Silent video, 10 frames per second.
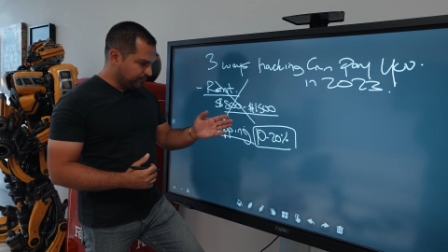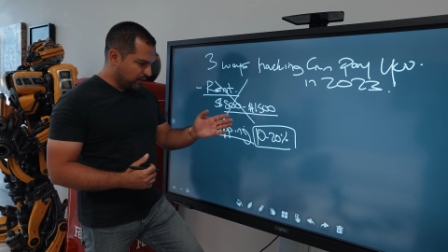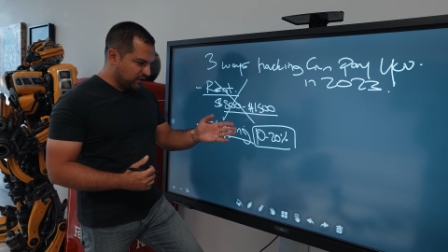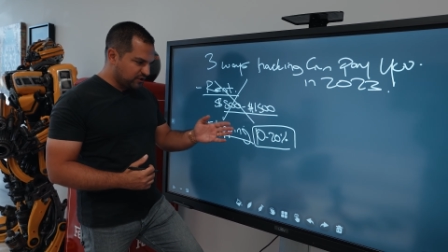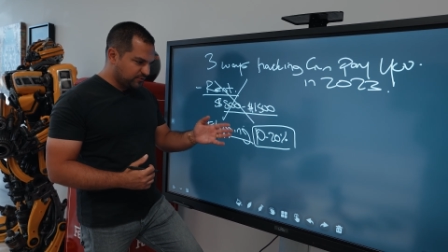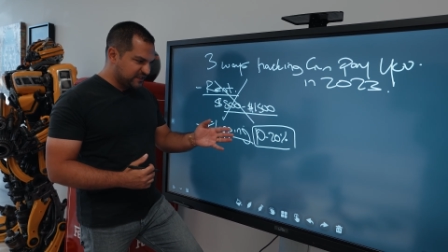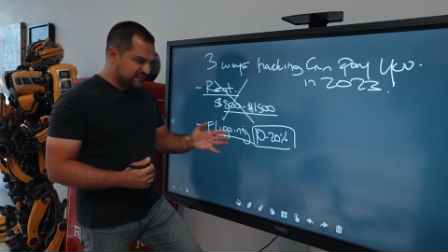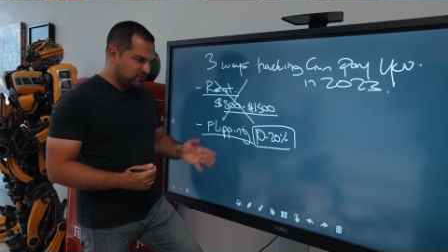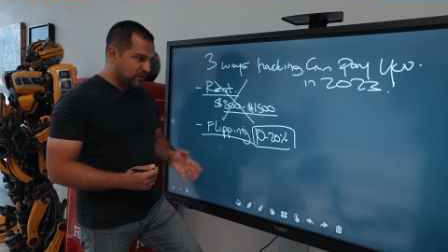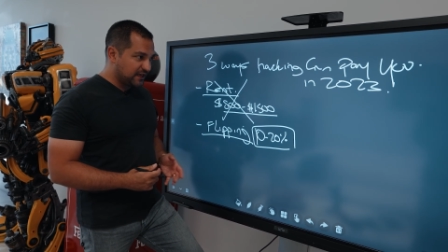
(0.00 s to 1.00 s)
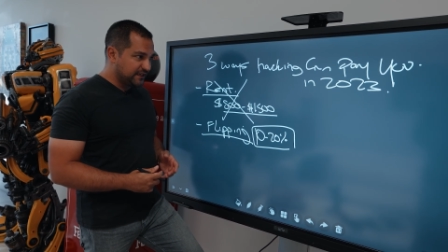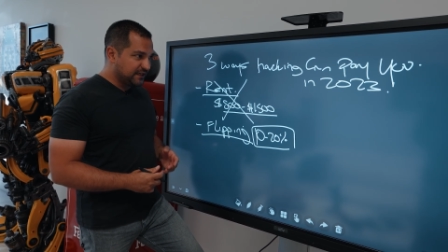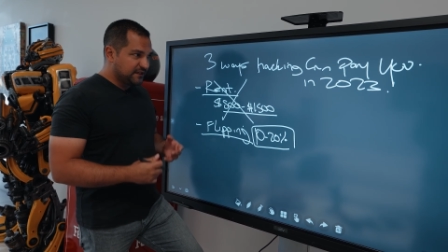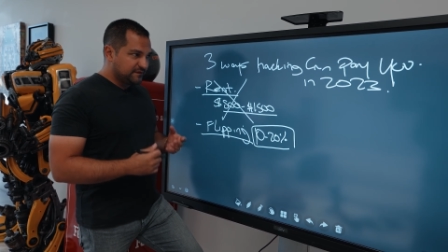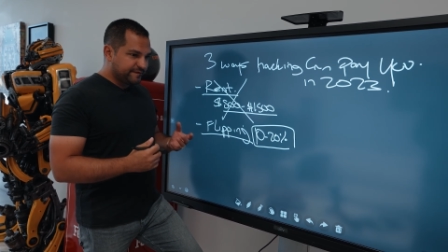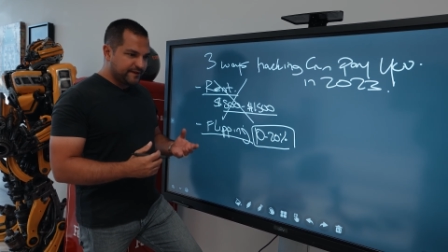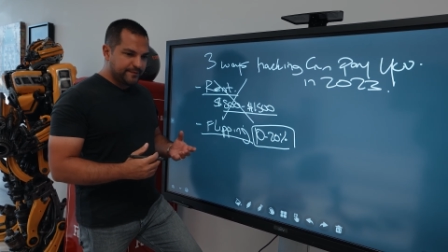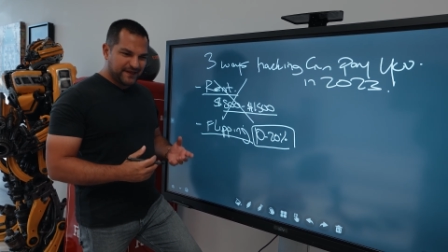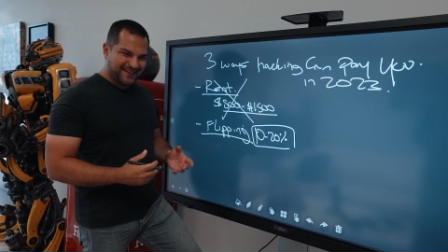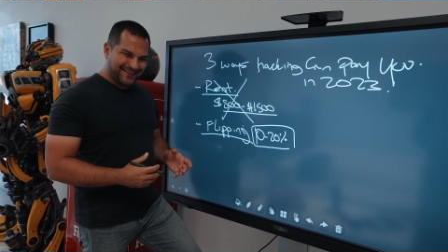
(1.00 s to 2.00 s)
Part of the reason why
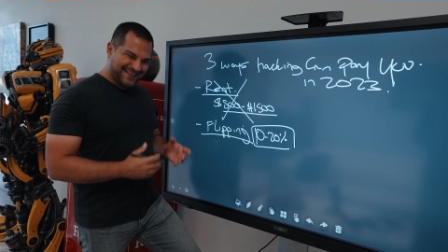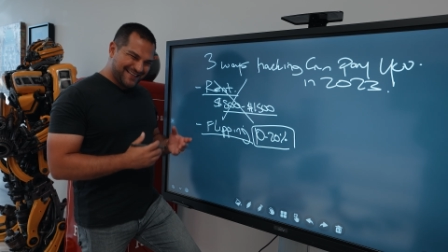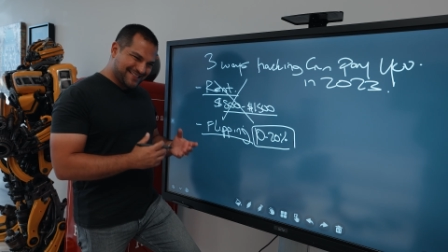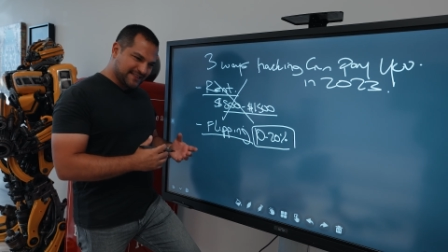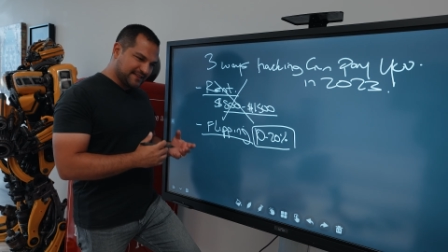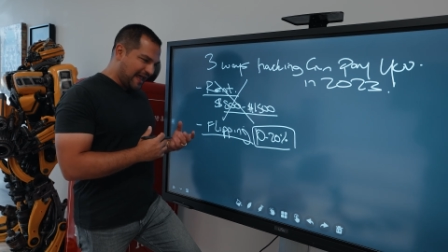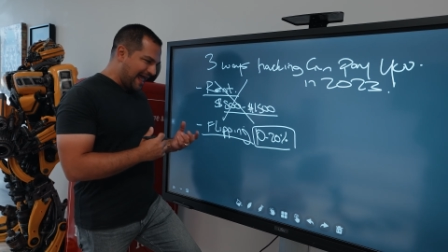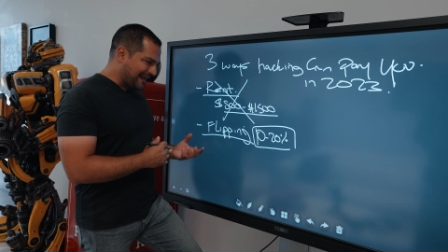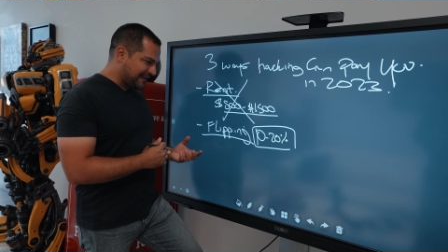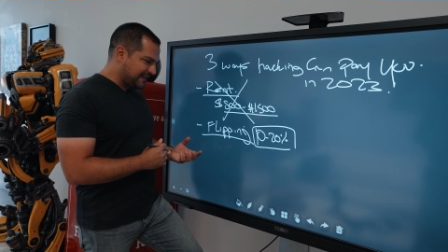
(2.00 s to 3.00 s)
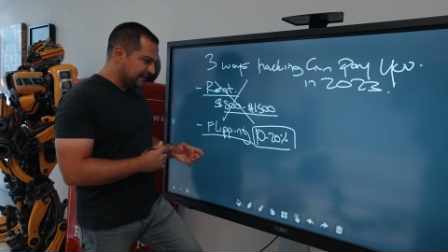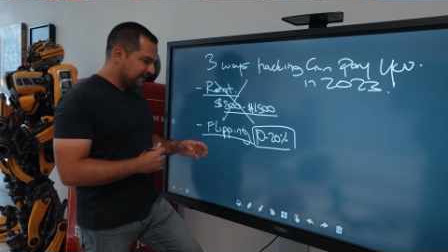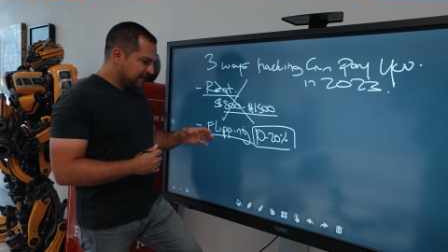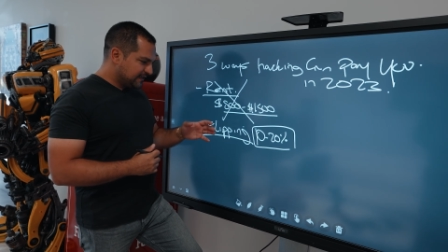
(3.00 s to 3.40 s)
flipping isn't hacking